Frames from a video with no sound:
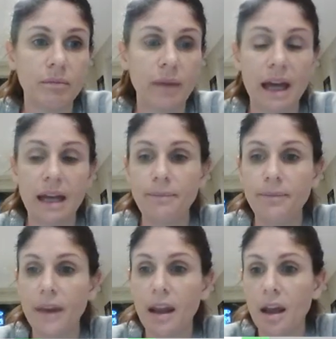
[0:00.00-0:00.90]
pen.
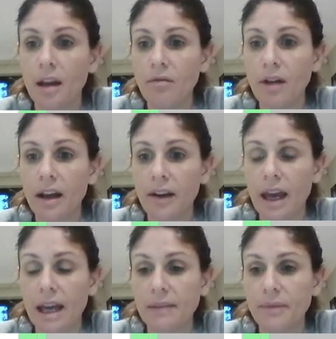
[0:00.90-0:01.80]
Right,
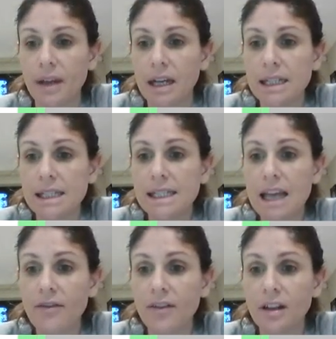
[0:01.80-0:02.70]
okay,
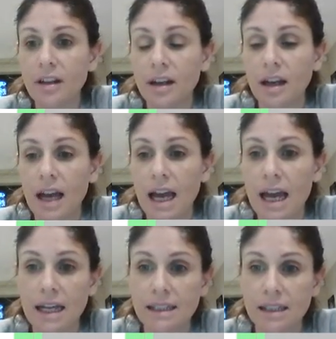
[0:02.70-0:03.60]
7
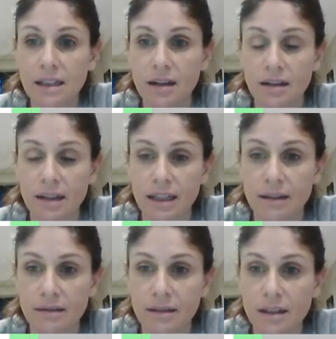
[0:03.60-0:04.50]
add 9.